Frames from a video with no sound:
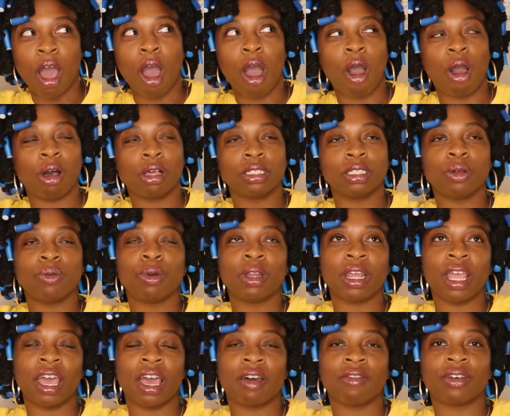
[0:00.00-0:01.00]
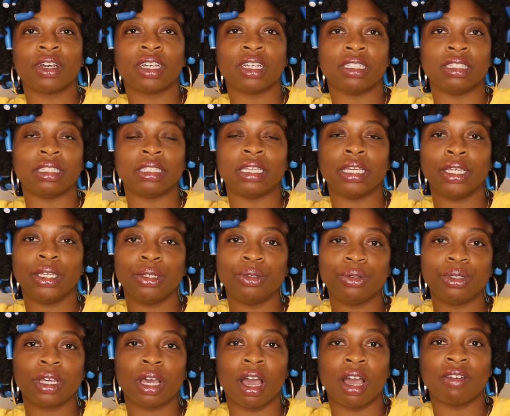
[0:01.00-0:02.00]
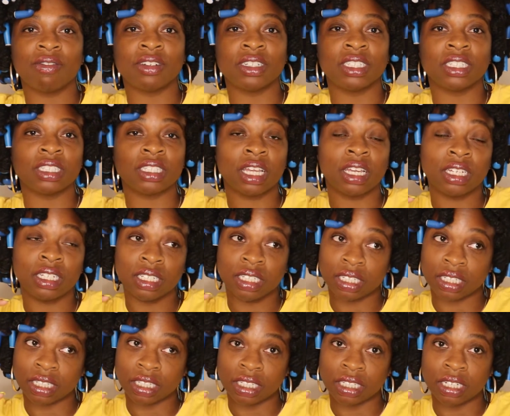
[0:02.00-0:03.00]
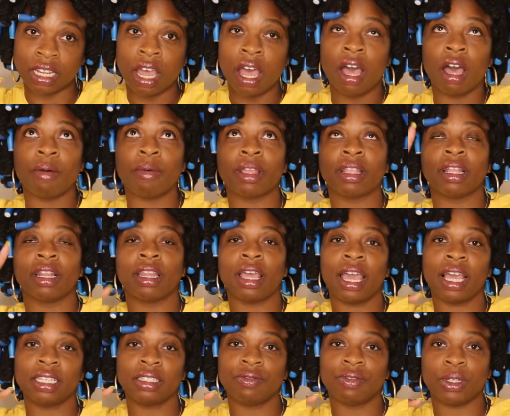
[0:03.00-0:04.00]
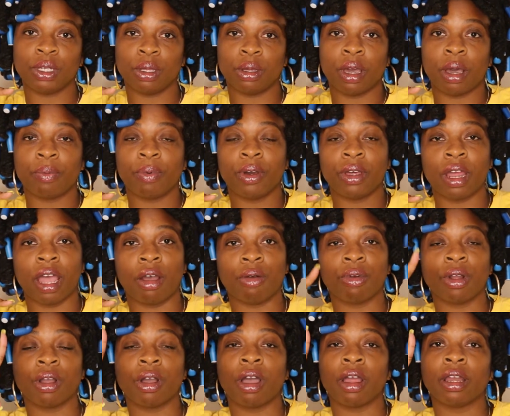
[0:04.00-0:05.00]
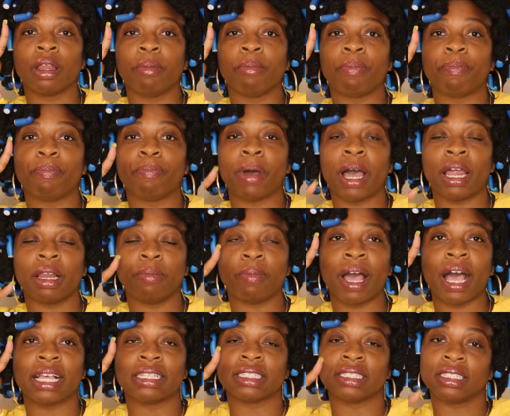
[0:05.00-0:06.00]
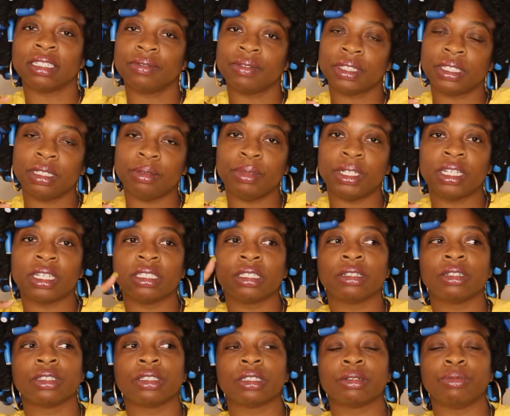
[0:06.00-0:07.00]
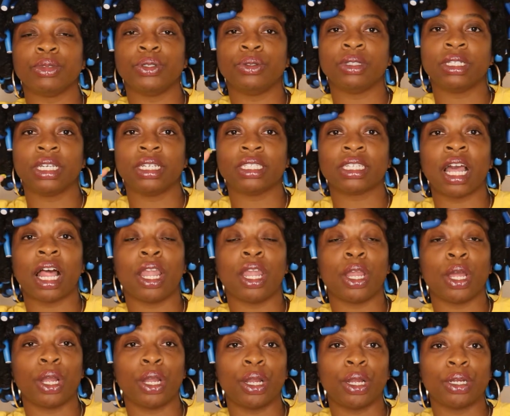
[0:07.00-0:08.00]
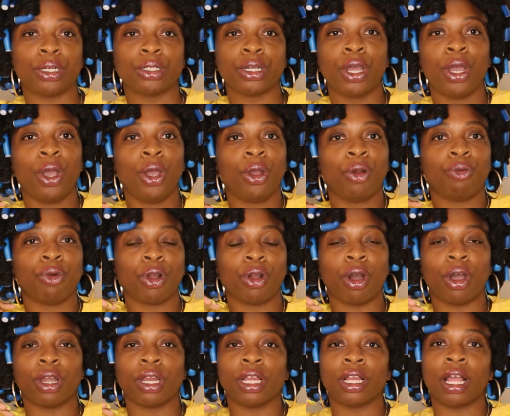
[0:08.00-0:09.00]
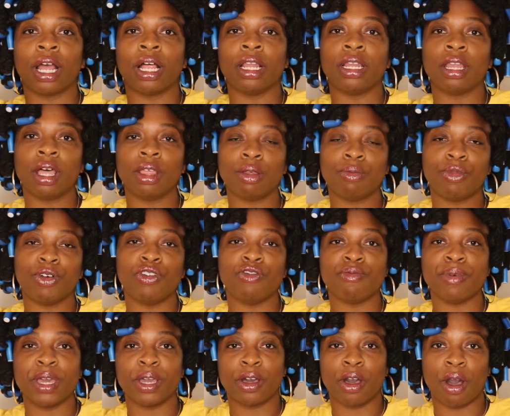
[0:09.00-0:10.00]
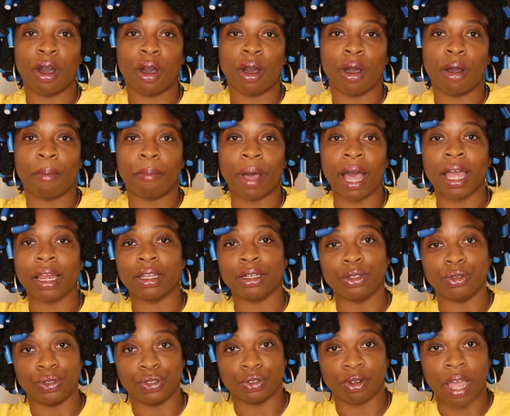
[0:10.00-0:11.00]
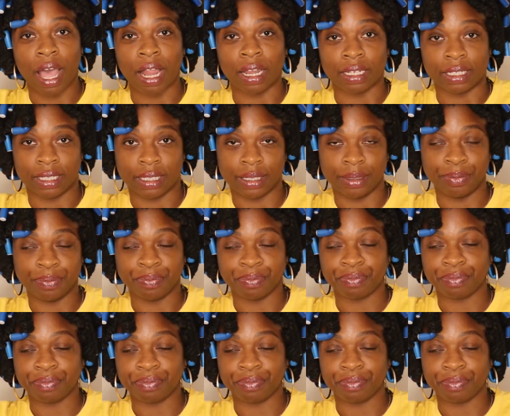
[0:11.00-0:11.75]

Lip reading: I also want to have a continued conversation about the last video I put out regarding body positivity, because there's some new things I learned regarding another movement called body neutrality.